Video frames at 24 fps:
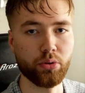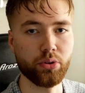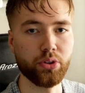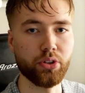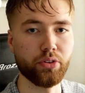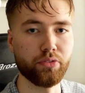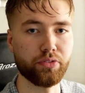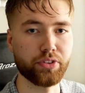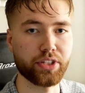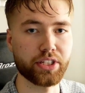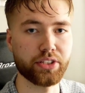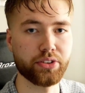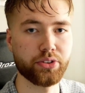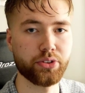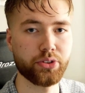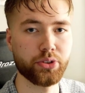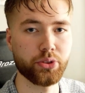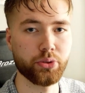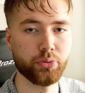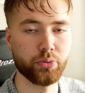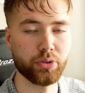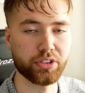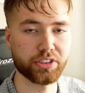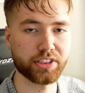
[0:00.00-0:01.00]
Don't forget
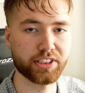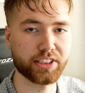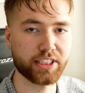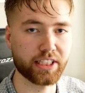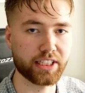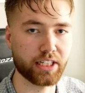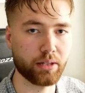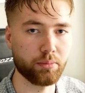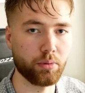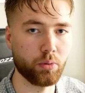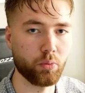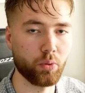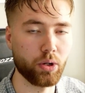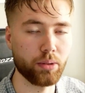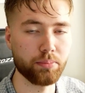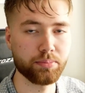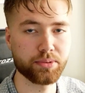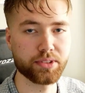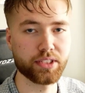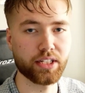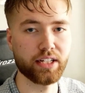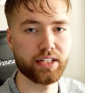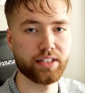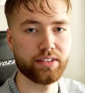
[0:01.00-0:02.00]
to check out my
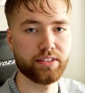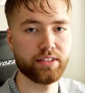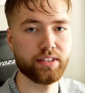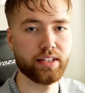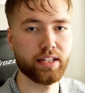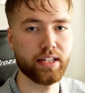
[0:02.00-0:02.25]
website,